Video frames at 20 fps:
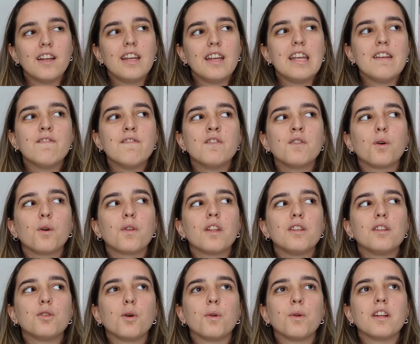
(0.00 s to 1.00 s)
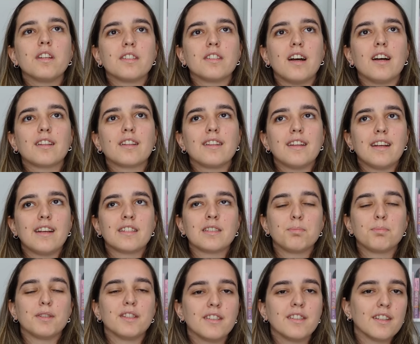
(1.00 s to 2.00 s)
even though they don't exactly
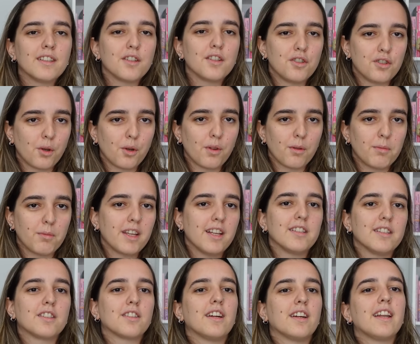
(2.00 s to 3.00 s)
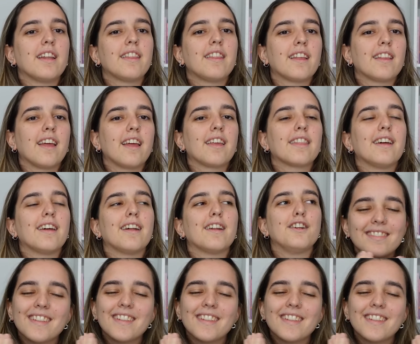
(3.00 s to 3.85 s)
explicitly show them kiss or anything like that.